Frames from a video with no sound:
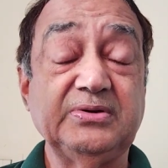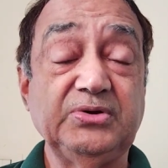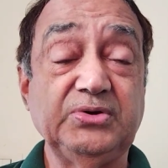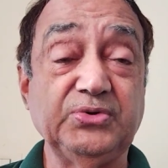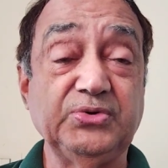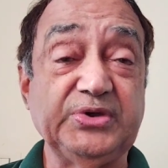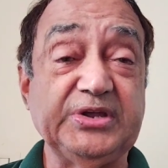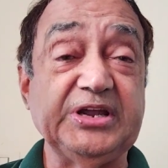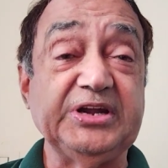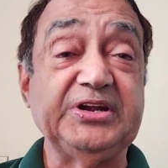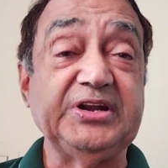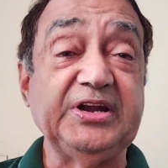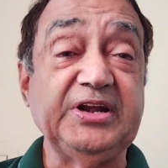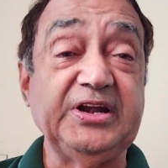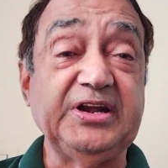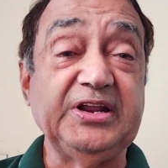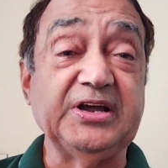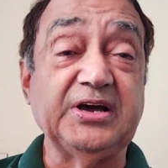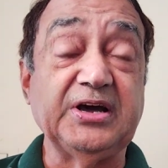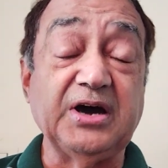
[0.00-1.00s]
to get
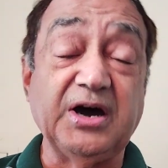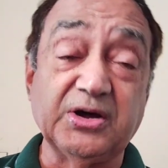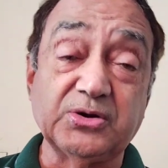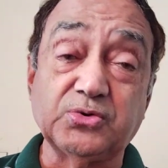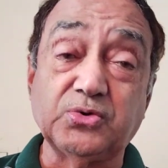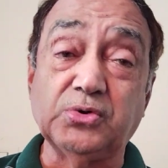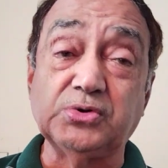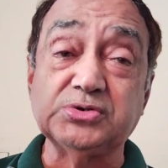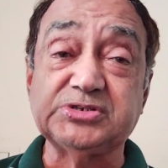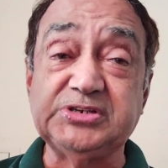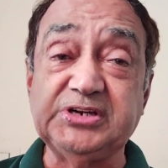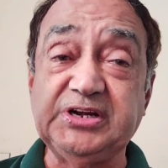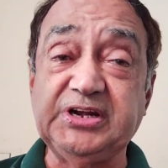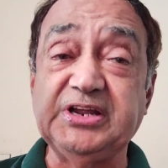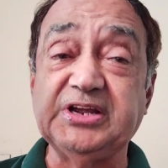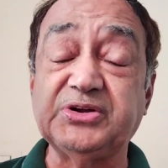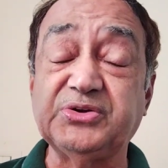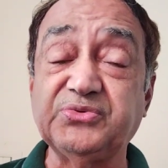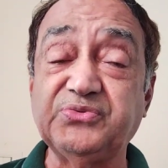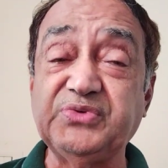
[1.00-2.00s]
India or coast
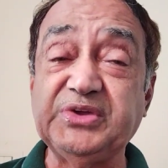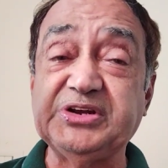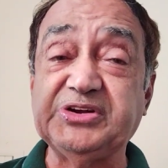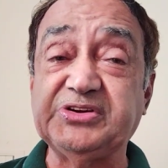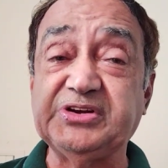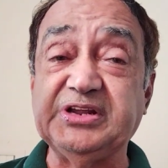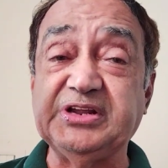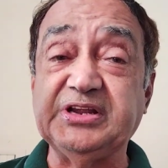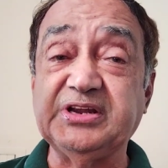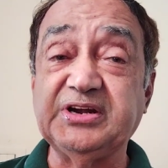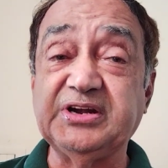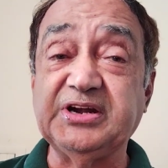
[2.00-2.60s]
India to victory,